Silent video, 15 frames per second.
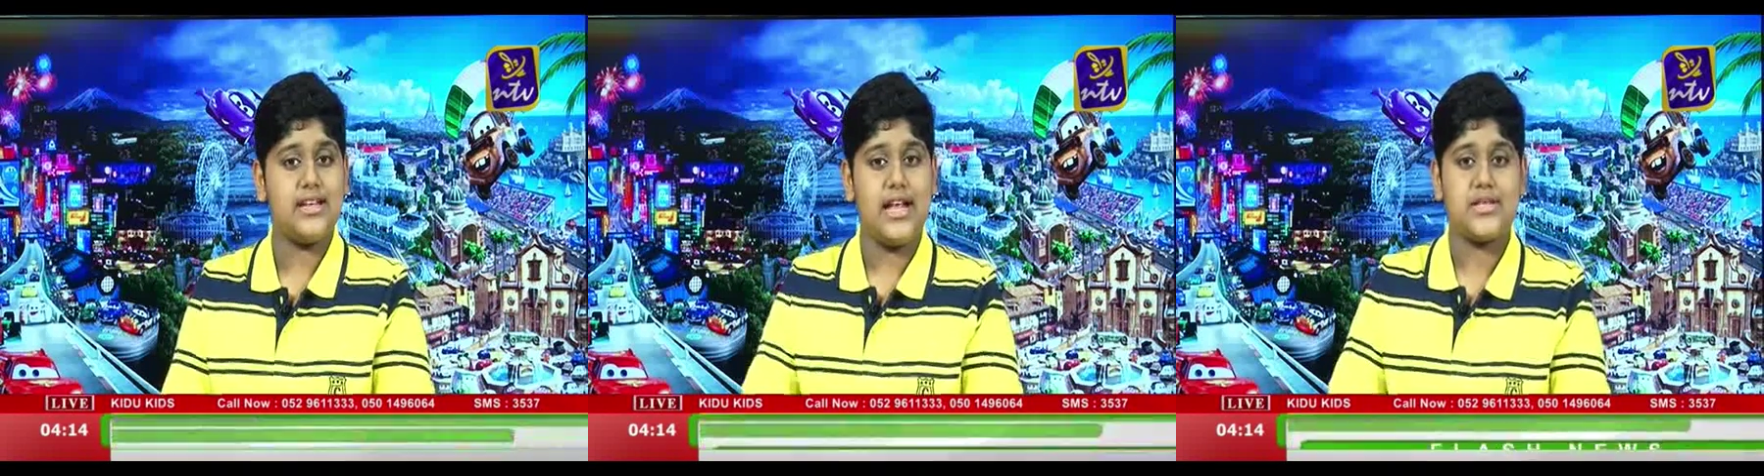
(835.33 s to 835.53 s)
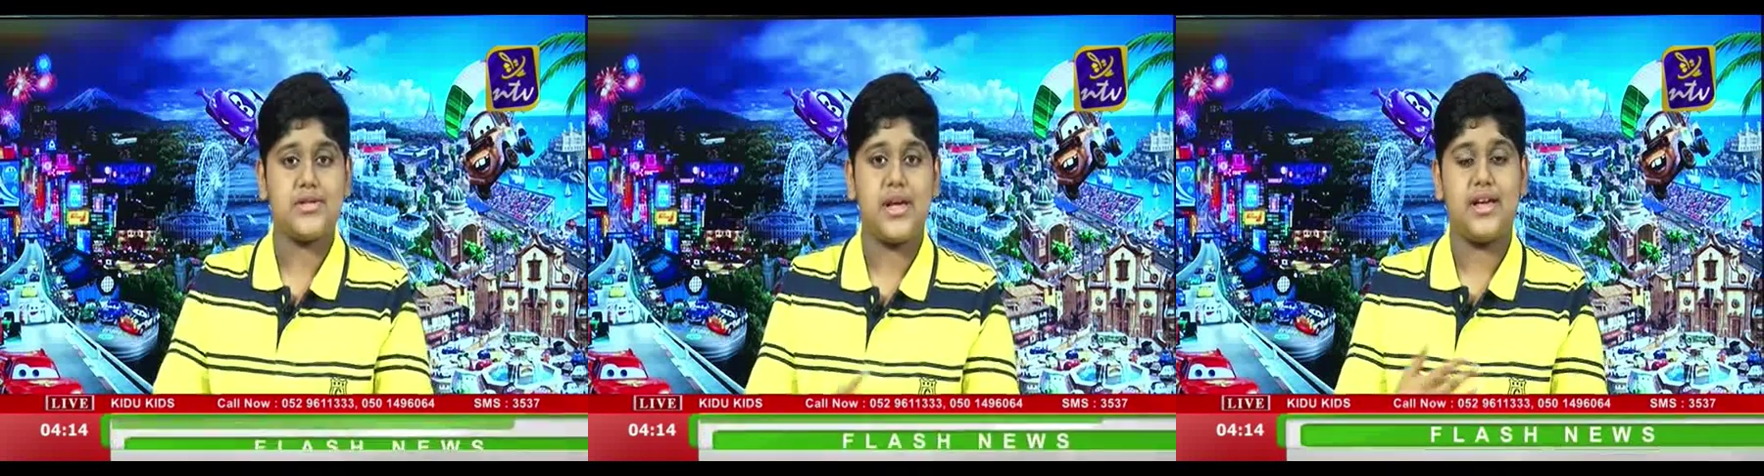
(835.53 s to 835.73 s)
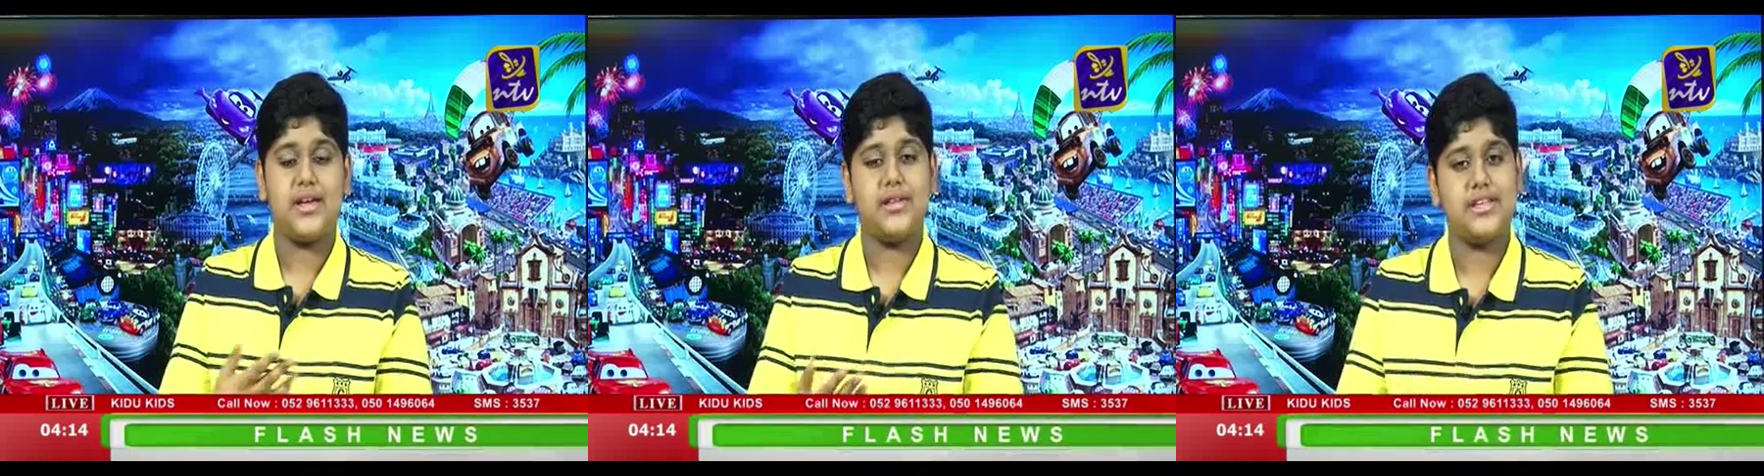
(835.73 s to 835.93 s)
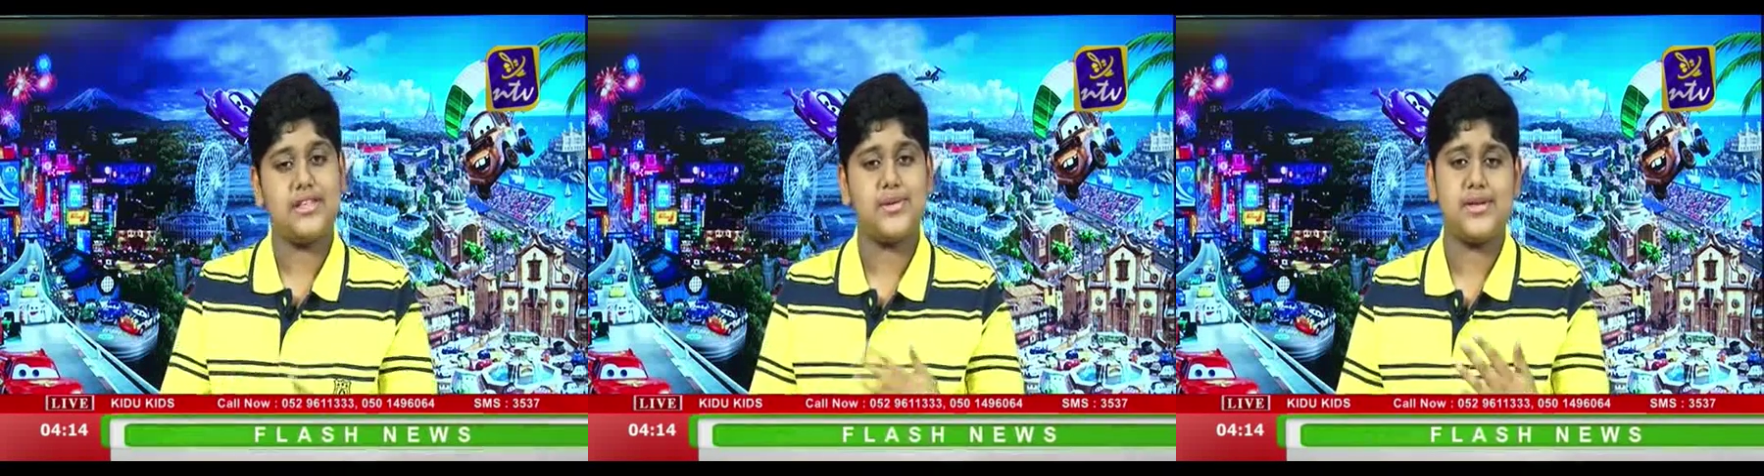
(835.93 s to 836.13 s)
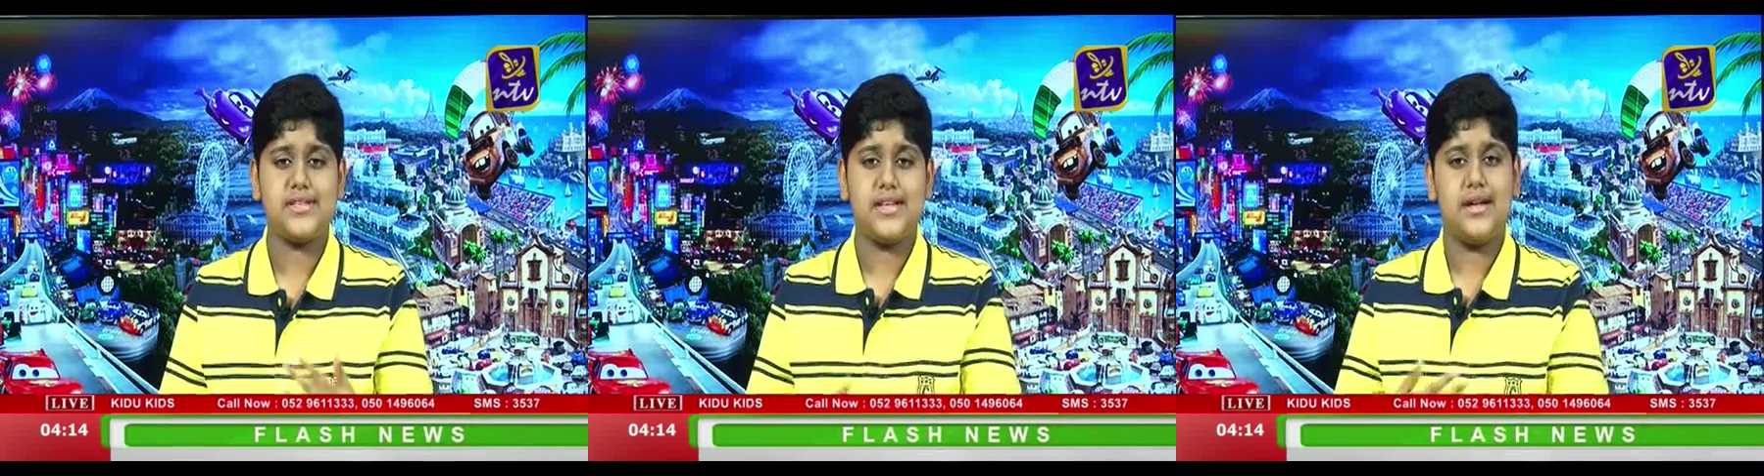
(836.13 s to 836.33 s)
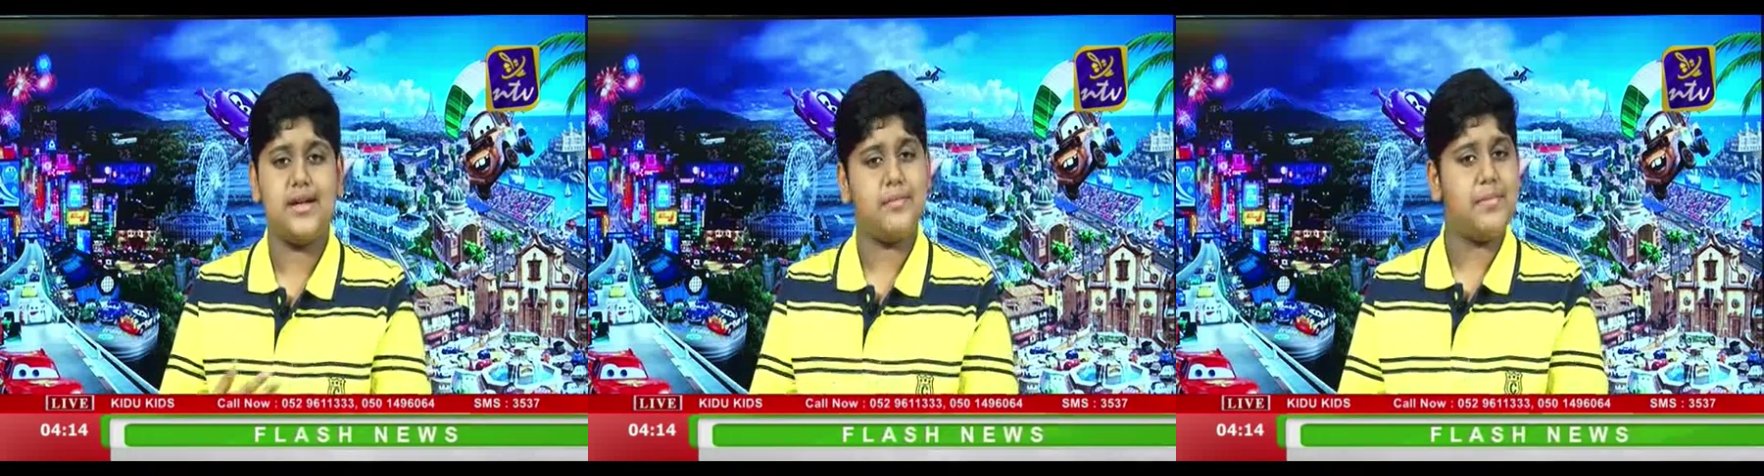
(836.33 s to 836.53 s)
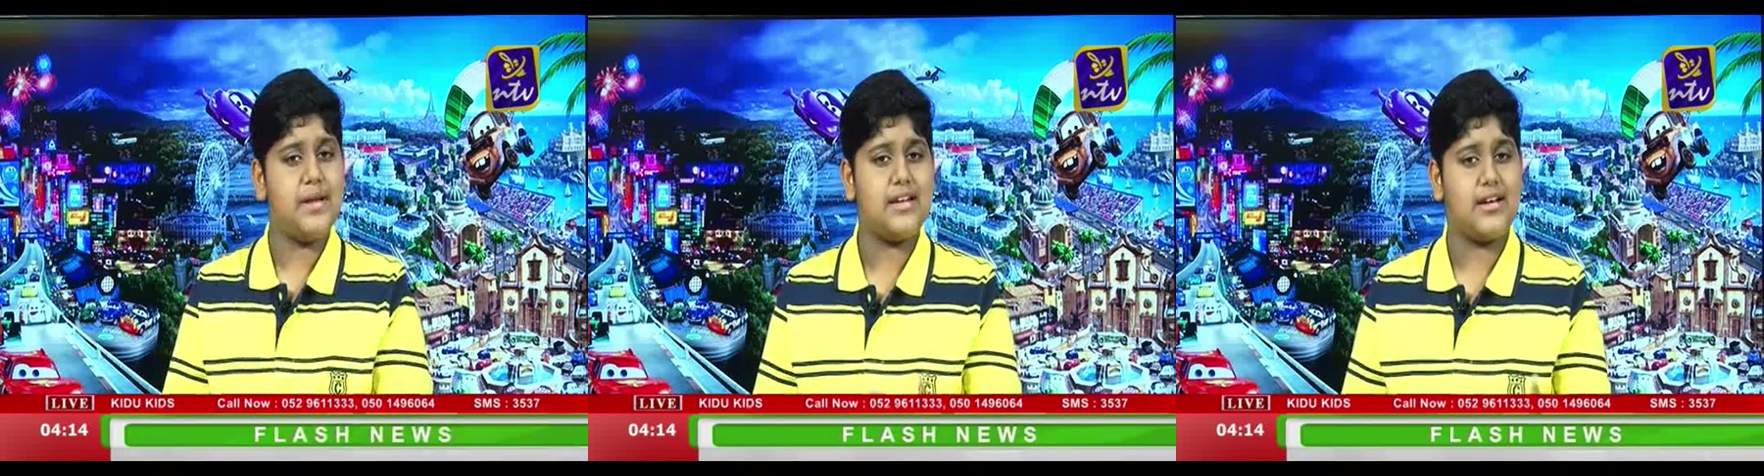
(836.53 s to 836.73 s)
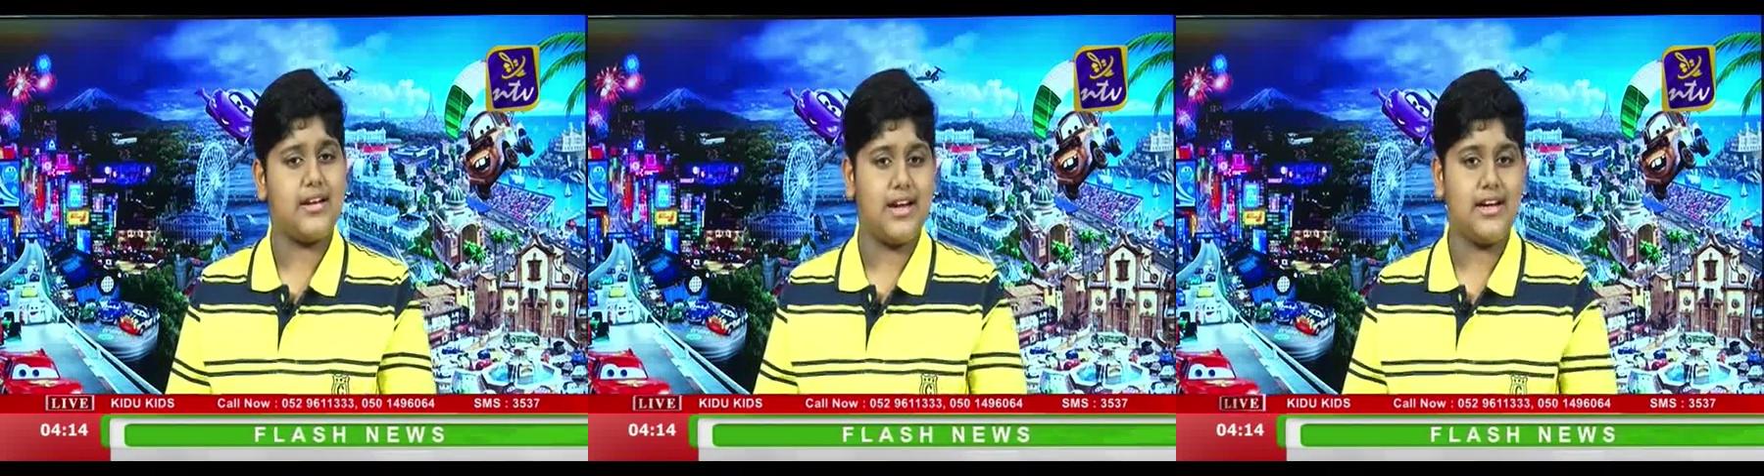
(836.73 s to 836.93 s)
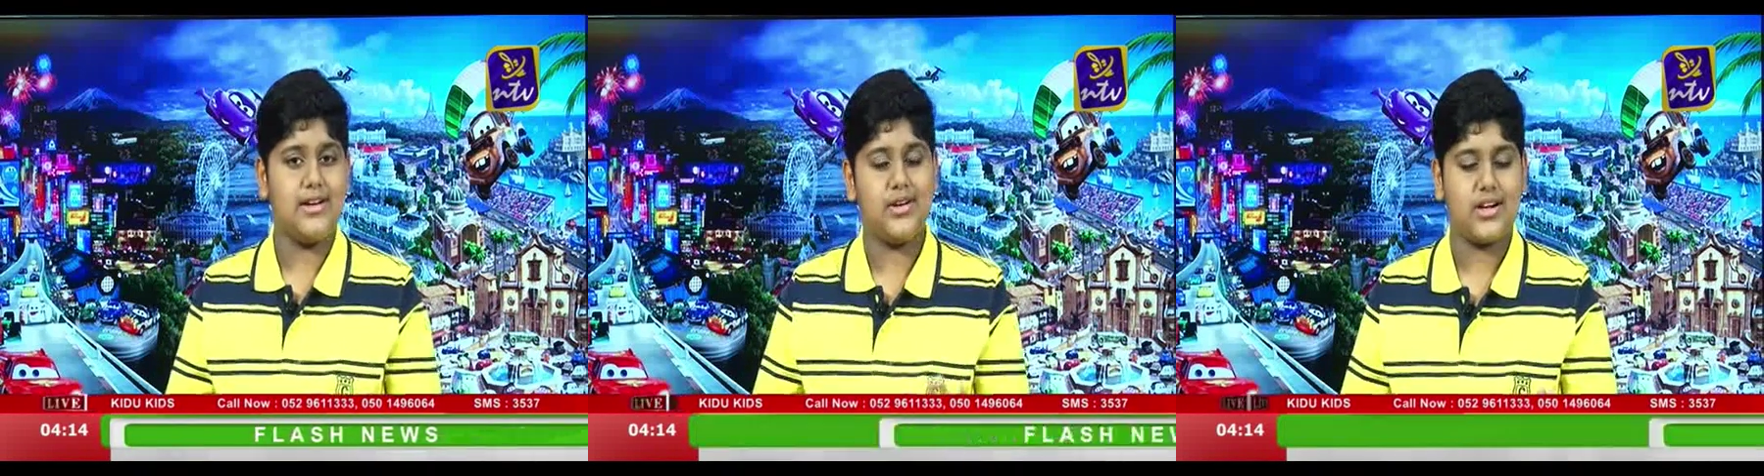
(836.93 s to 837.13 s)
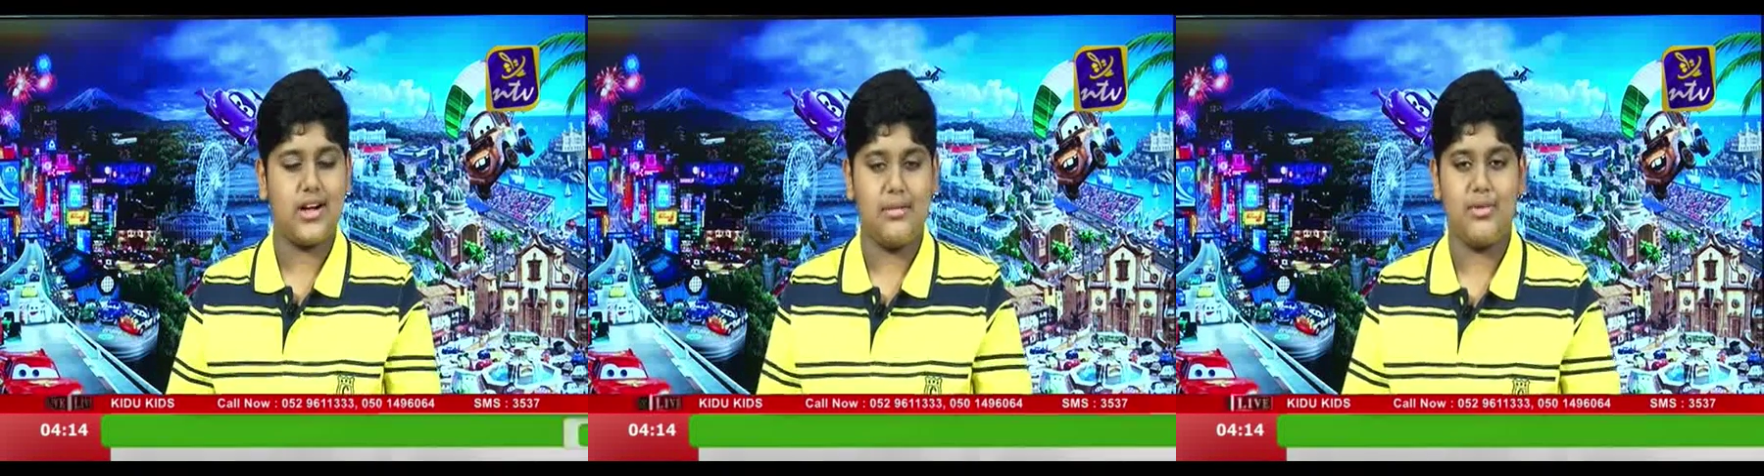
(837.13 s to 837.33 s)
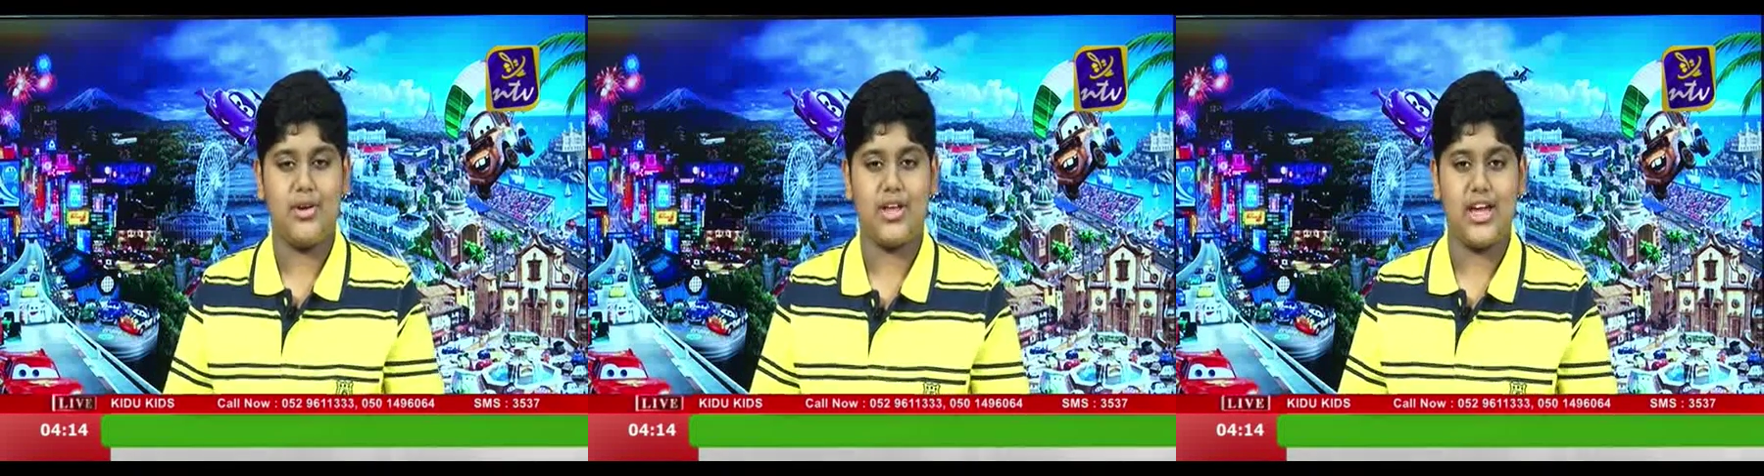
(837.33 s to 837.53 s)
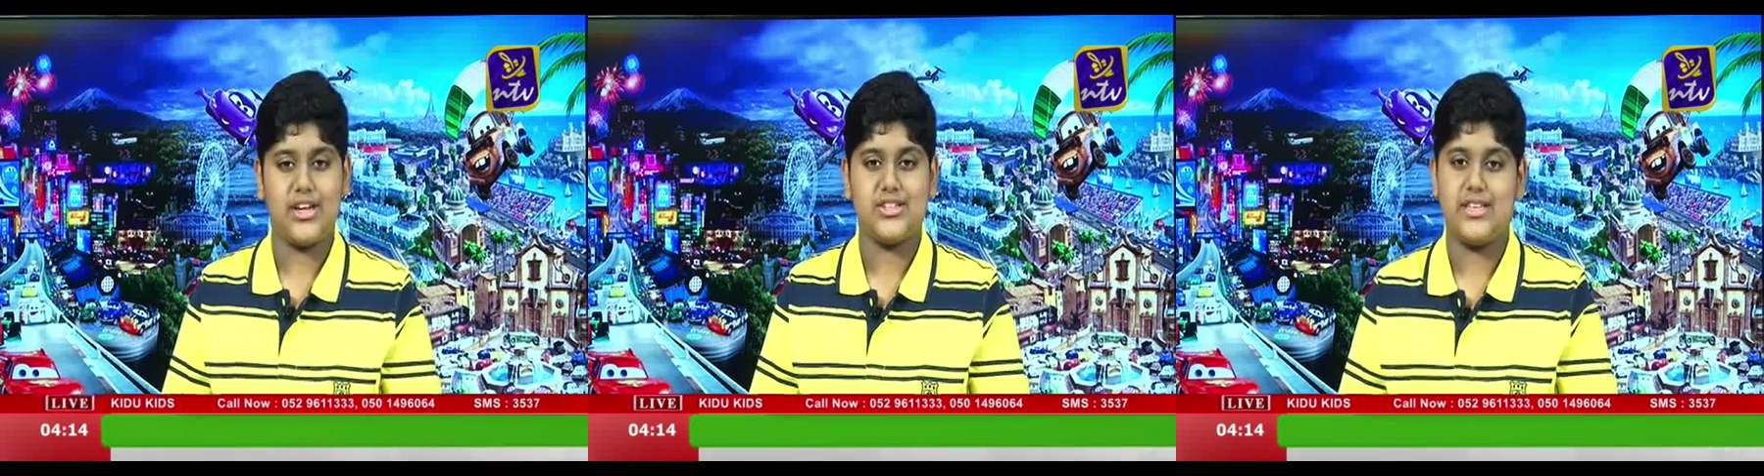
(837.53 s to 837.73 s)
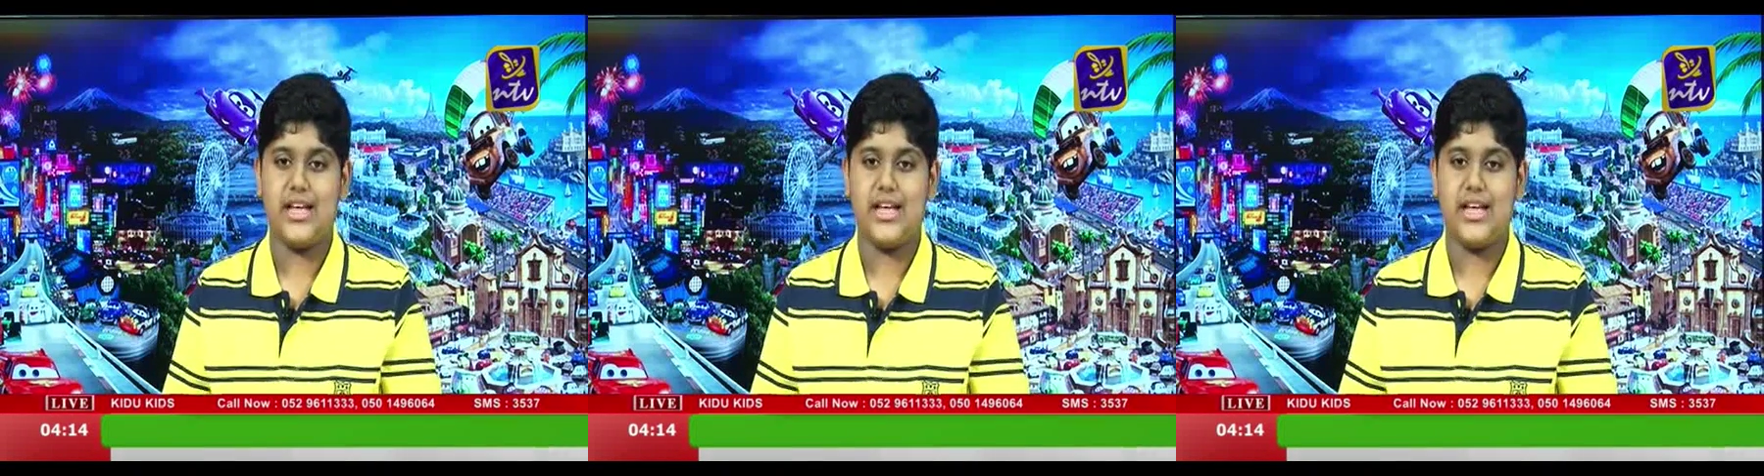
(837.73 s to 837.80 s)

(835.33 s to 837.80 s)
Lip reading: that's why this was a bit related to communication.